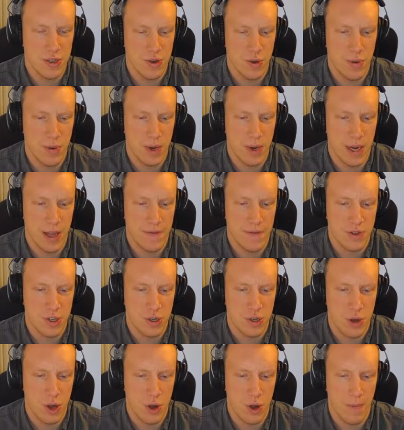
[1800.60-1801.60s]
nowhere left
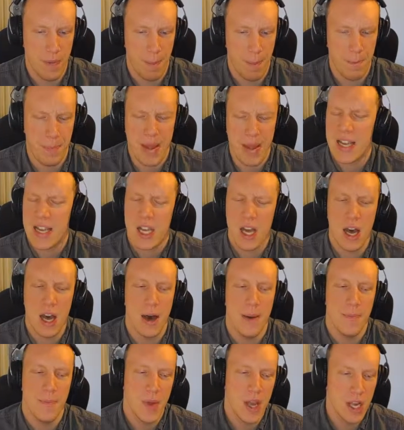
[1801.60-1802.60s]
to go but back
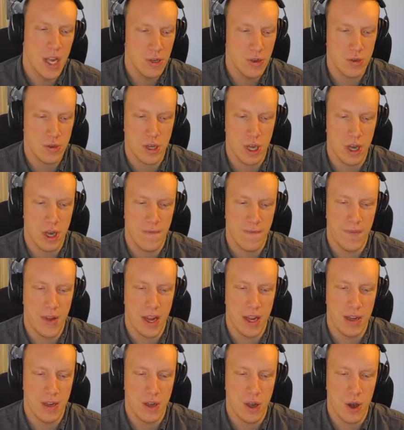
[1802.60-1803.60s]
up. You gotta
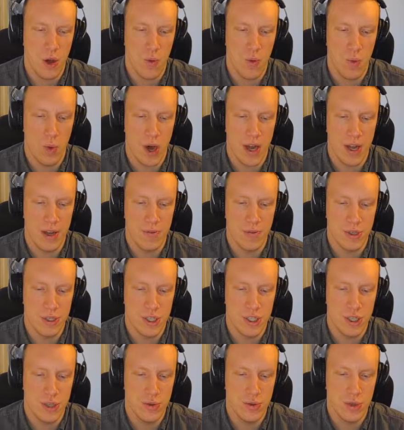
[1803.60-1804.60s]
think on why it was
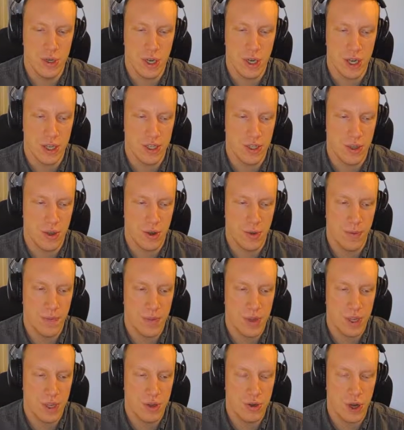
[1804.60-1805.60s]
you lost though.
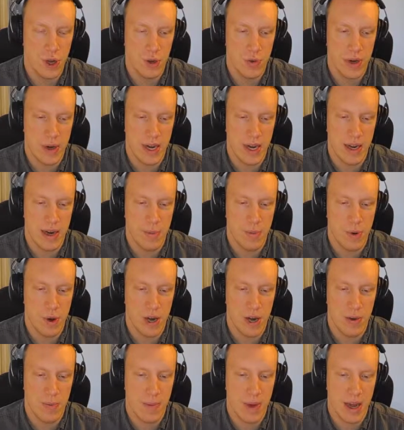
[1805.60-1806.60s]
You know that little
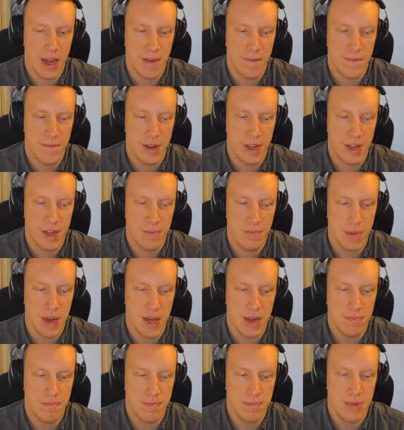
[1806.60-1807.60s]
brother might. I think he
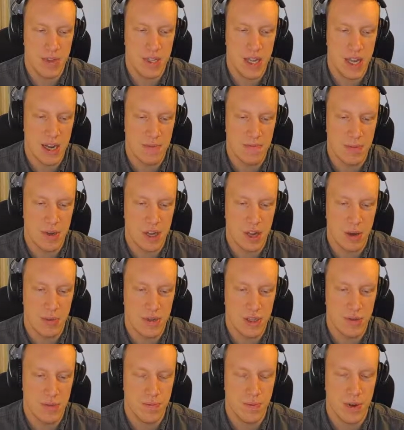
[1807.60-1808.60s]
might yet become a
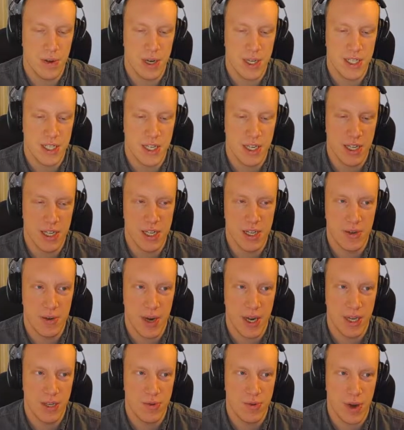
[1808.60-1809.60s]
surprisingly
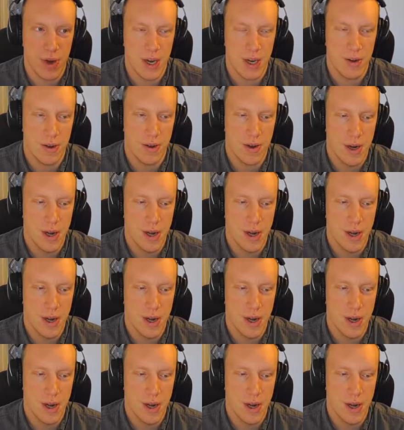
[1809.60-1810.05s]
great trainer.